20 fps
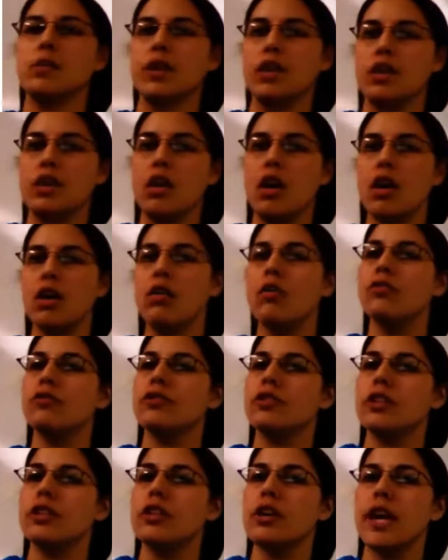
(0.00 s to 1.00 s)
we had gone
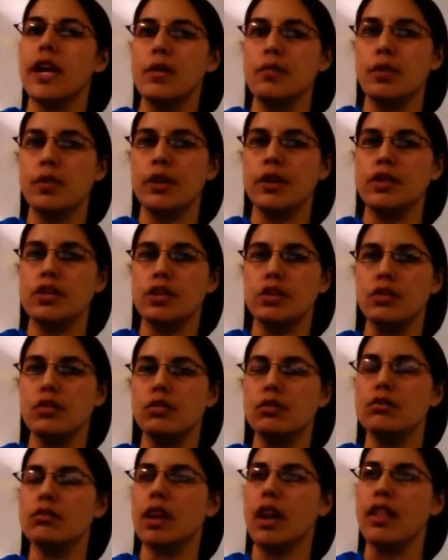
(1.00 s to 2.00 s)
over
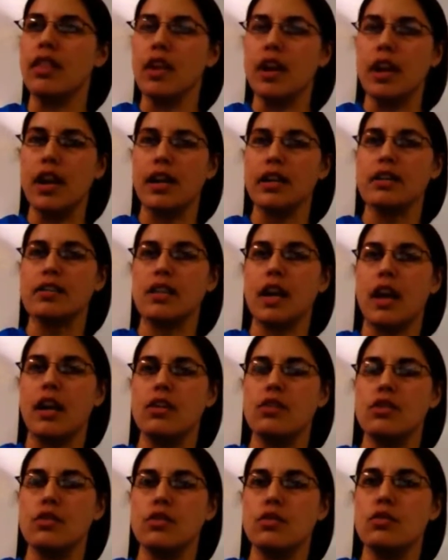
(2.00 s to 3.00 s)
8.2 and then I
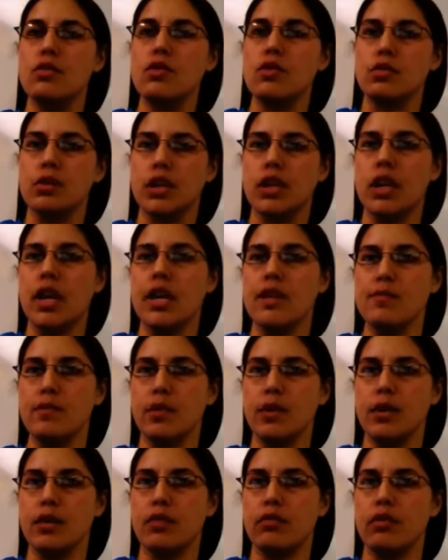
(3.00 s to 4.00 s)
assigned you to read
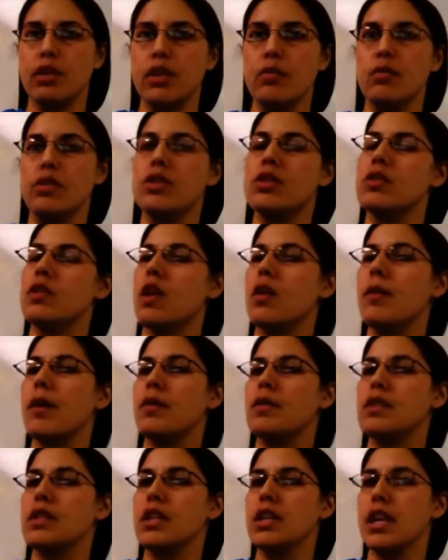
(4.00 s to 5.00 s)
8.3, which is all
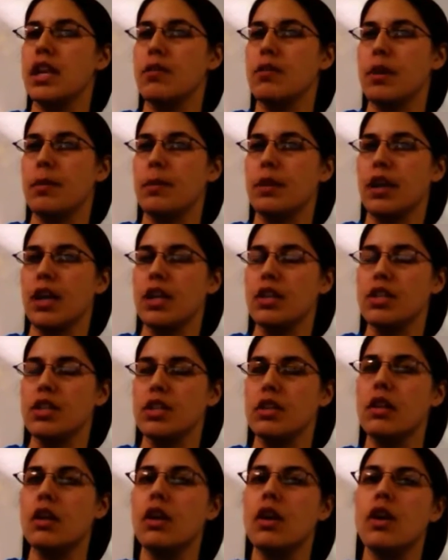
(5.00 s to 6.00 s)
about DNA
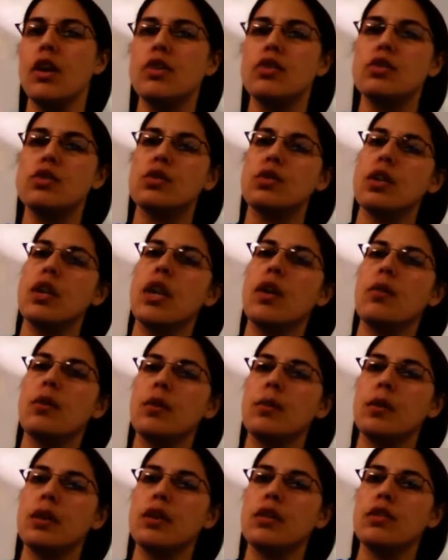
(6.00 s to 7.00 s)
replication. So today what
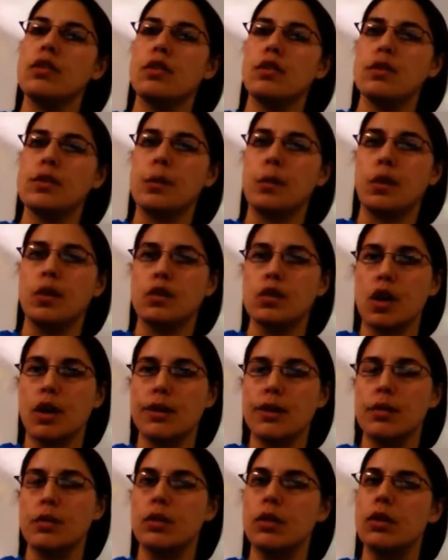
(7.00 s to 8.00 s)
I'm going to do is I'm going to
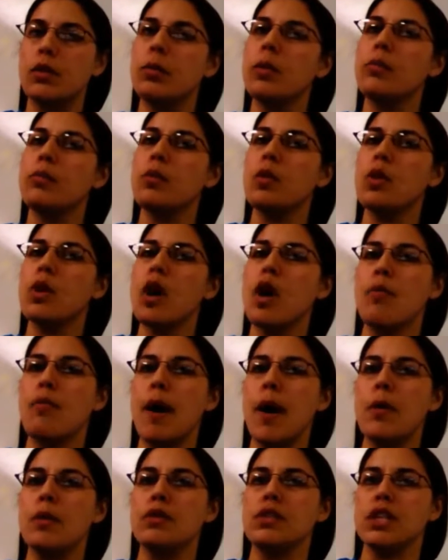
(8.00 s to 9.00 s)
talk to you a little bit more
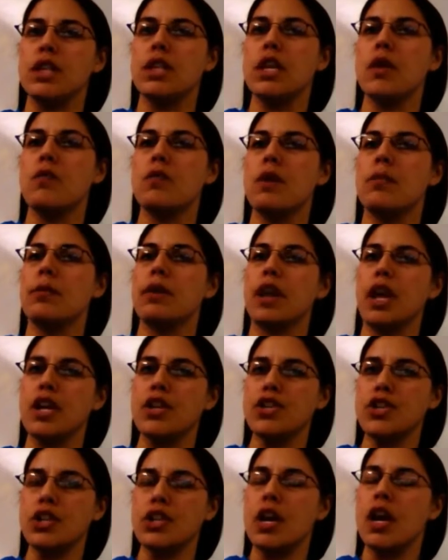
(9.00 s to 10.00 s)
about DNA
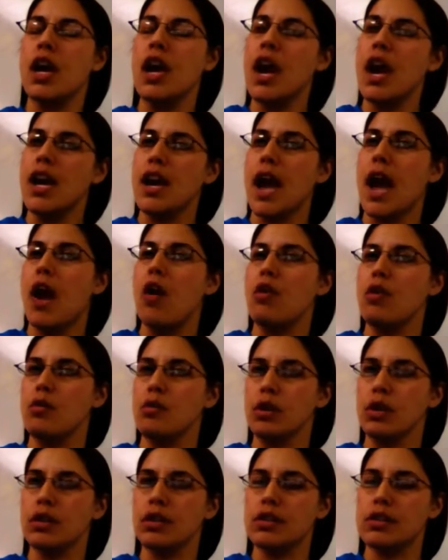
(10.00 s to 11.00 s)
replication and how
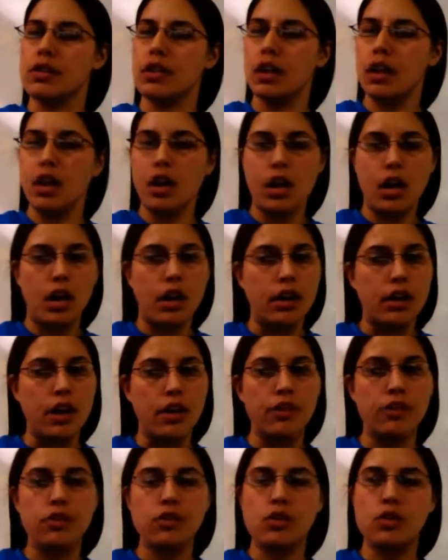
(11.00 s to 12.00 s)
it works.
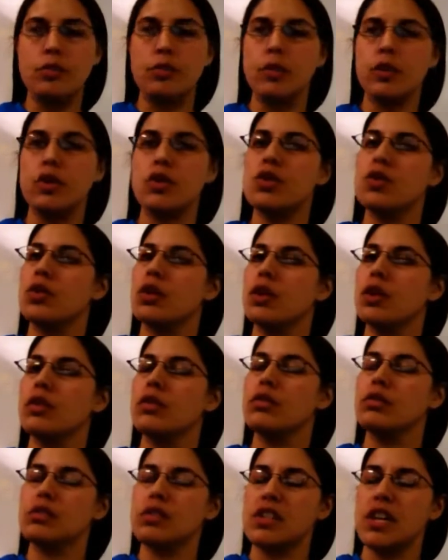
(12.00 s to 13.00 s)
Another super short
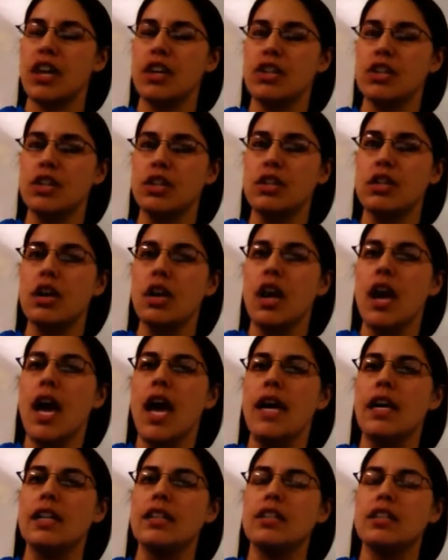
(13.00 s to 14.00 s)
section,
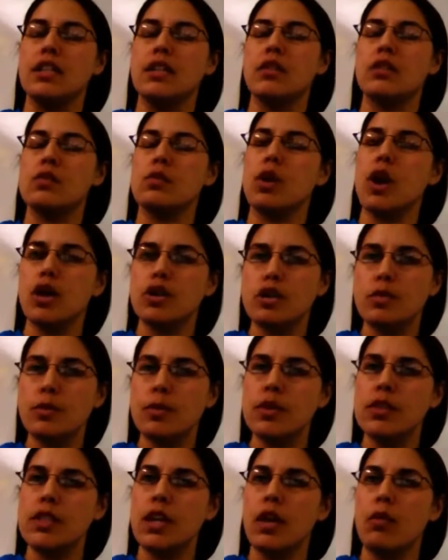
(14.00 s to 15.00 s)
and it deals
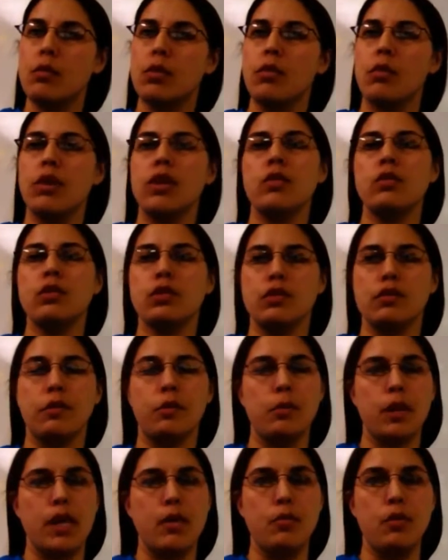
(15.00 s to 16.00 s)
100% with what you learned
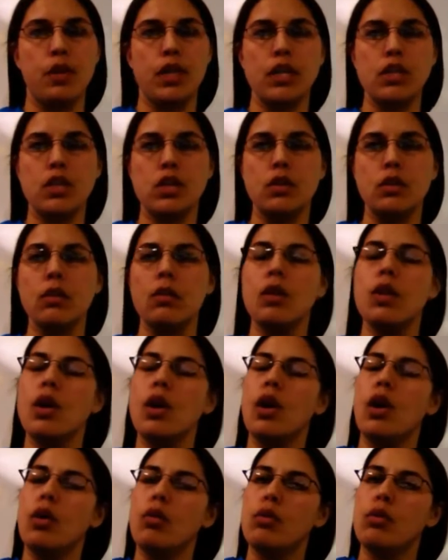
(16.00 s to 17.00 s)
from 8.2.
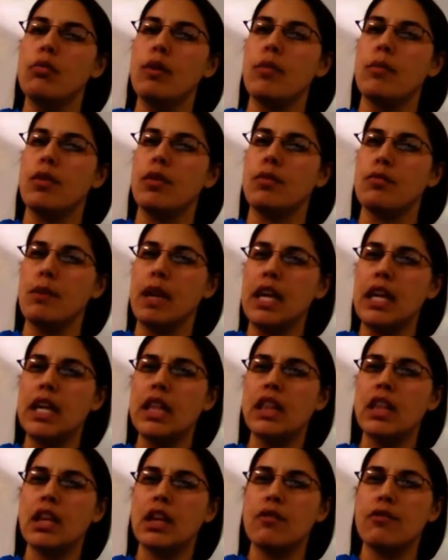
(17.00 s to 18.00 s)
Remember, the main
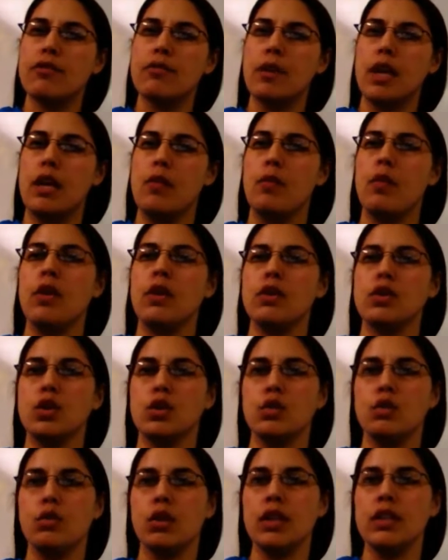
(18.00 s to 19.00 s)
thing from
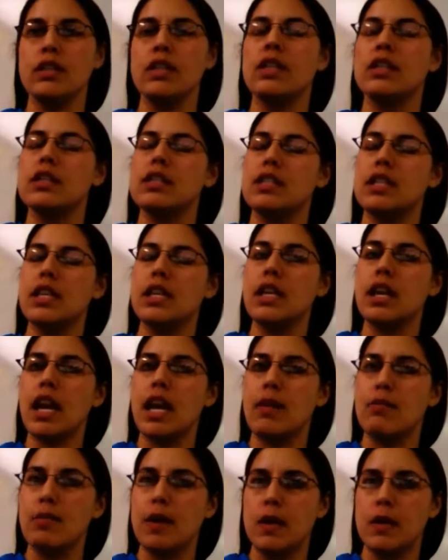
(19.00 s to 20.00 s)
8.2 was
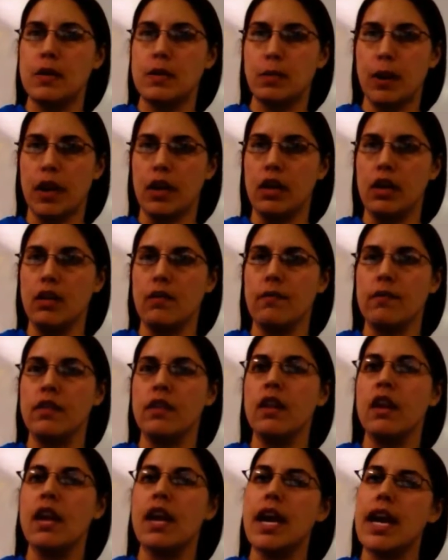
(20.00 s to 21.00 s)
DNA base pairing.
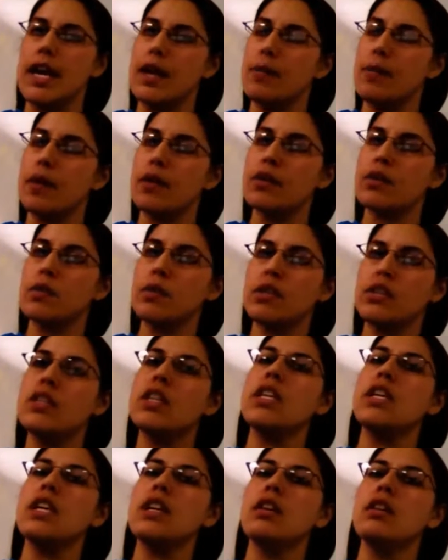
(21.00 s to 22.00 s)
A pairs with
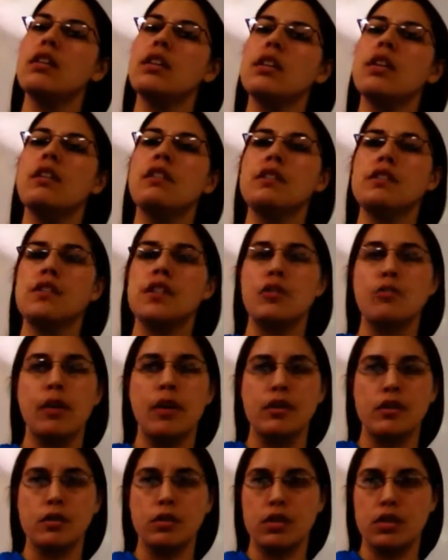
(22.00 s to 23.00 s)
T, C
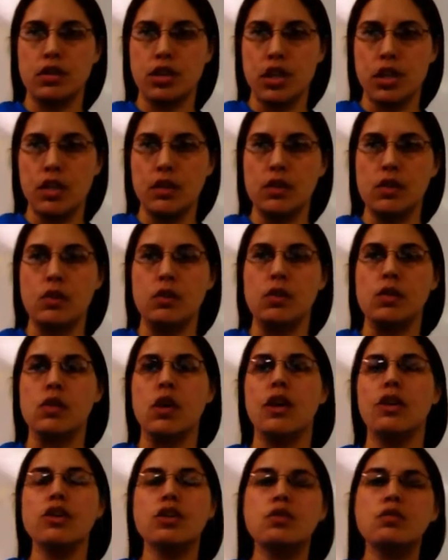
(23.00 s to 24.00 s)
pairs with G. So as
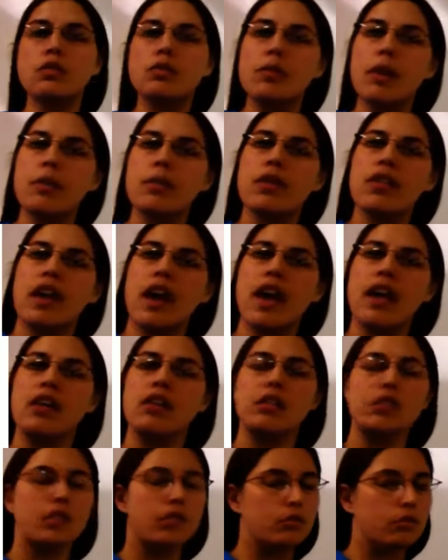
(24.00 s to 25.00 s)
long as you remember that,
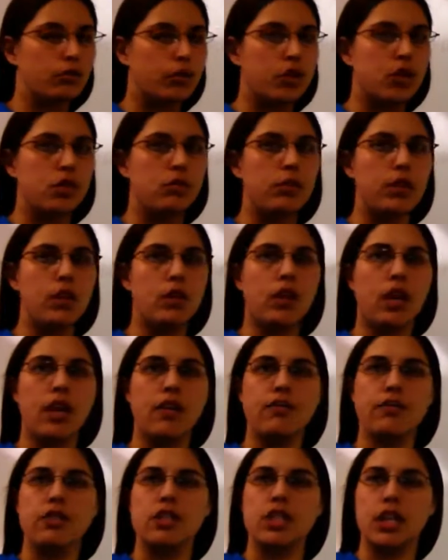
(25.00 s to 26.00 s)
we should be
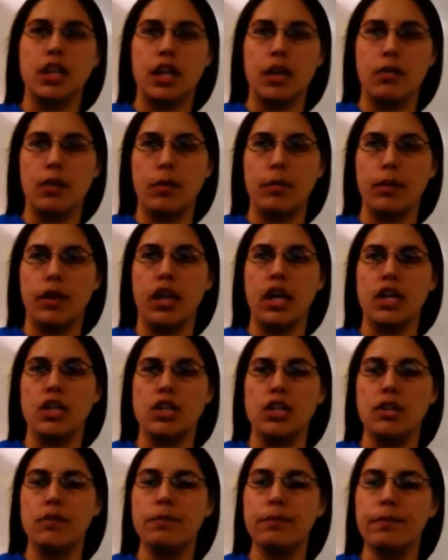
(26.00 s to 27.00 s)
okay for DNA replication.